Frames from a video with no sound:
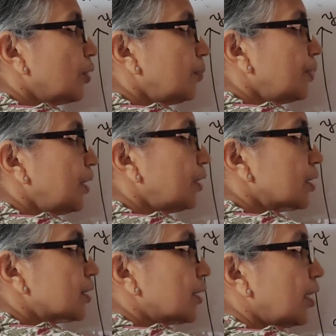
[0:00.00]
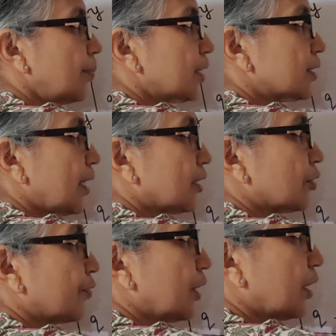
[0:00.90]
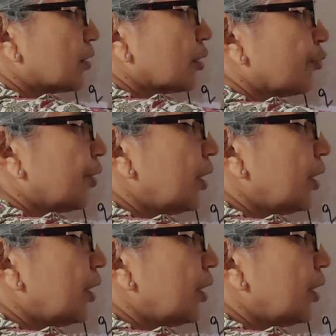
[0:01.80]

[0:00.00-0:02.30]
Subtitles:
will be the same as that of the electric